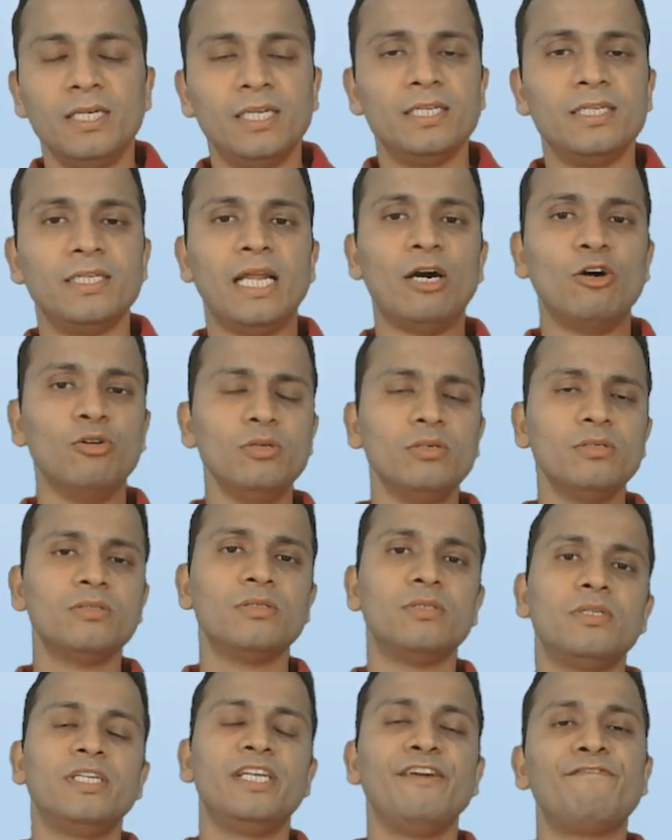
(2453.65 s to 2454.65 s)
Now
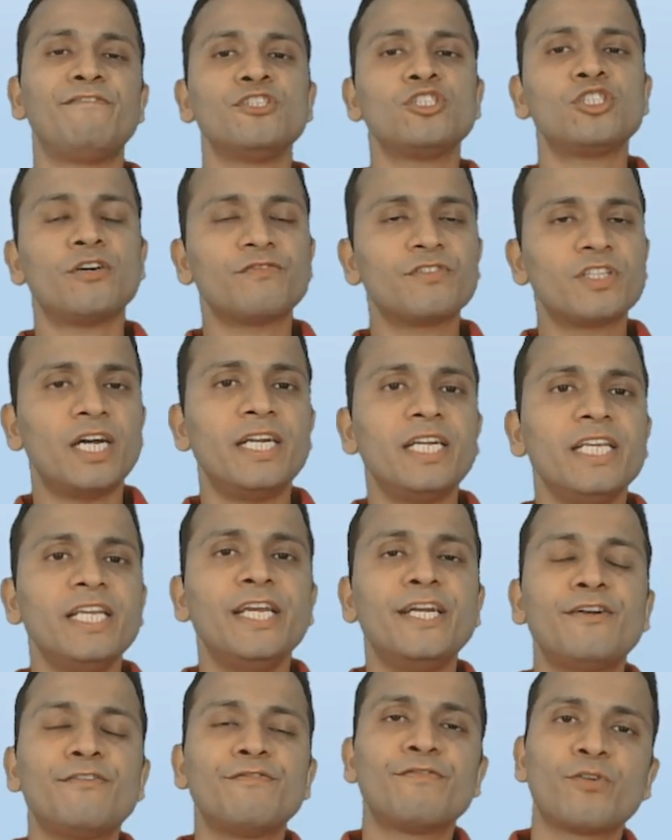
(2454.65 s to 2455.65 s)
difference of
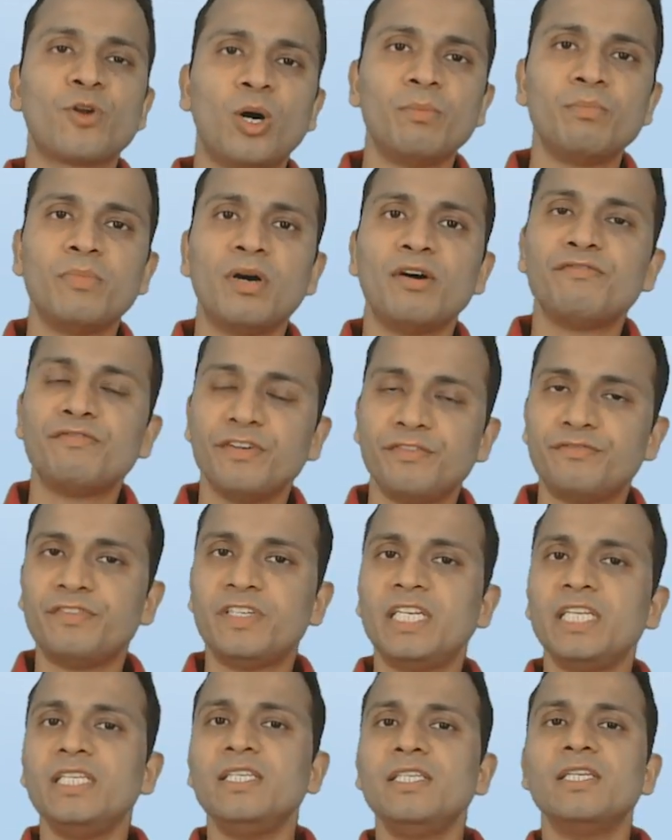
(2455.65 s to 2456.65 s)
38 from
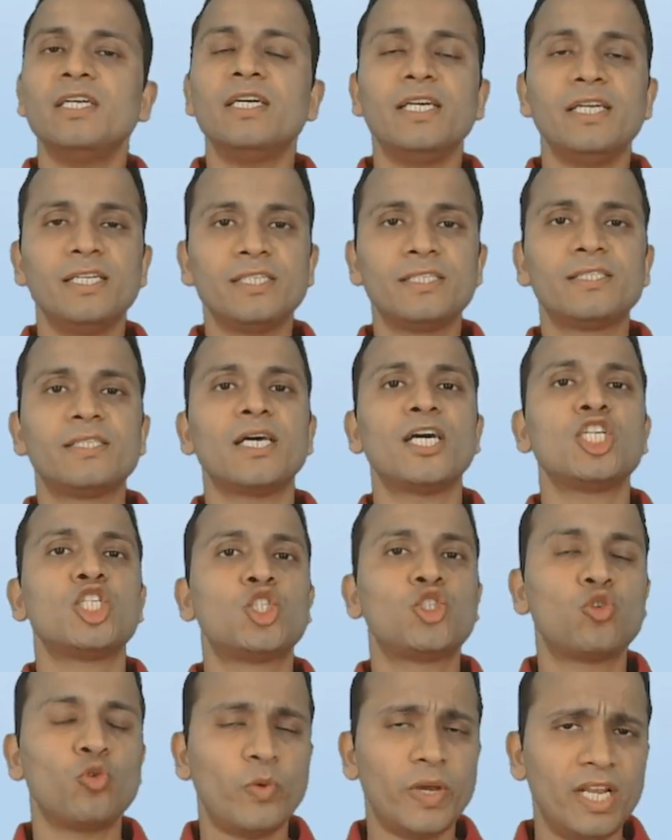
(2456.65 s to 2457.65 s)
50 is
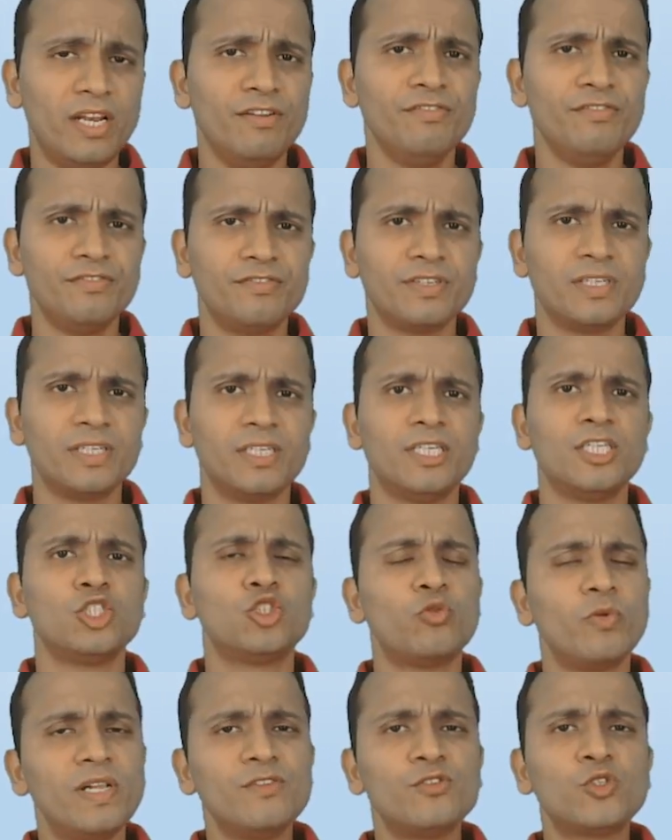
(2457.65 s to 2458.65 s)
12.
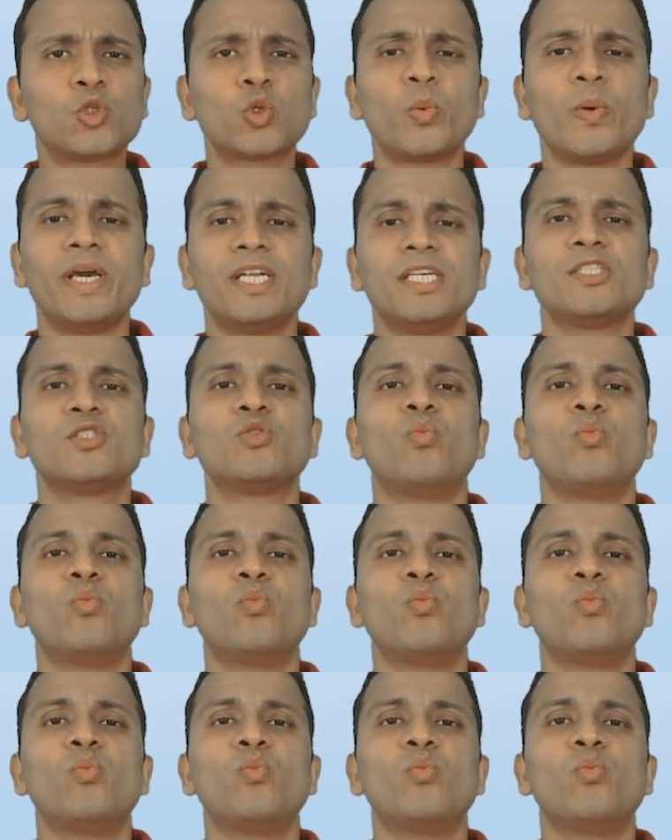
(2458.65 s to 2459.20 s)
12 square is